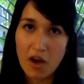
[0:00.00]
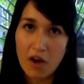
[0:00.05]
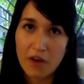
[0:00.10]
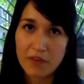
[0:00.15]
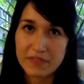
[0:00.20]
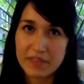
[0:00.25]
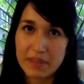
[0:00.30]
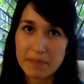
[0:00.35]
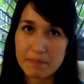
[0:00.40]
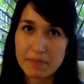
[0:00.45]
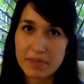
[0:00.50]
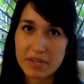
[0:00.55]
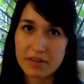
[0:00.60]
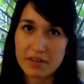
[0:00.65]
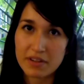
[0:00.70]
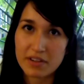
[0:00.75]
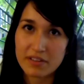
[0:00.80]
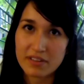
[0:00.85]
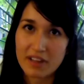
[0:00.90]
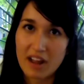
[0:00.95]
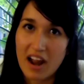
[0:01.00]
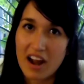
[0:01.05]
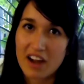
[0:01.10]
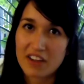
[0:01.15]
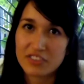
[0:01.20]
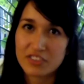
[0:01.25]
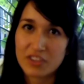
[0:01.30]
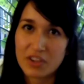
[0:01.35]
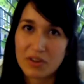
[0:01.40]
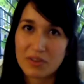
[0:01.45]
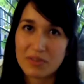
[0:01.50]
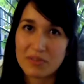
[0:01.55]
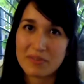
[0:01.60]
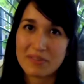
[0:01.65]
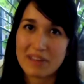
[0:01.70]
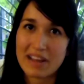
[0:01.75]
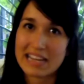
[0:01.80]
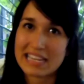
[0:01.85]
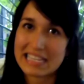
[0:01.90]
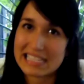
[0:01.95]
of the period are not
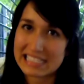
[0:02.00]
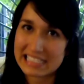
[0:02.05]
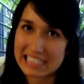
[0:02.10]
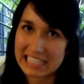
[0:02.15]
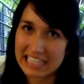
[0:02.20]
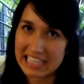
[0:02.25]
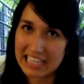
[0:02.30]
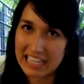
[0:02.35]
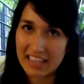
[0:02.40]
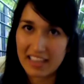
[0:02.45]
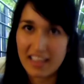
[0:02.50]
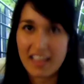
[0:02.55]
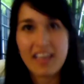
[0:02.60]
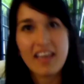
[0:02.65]
realistic,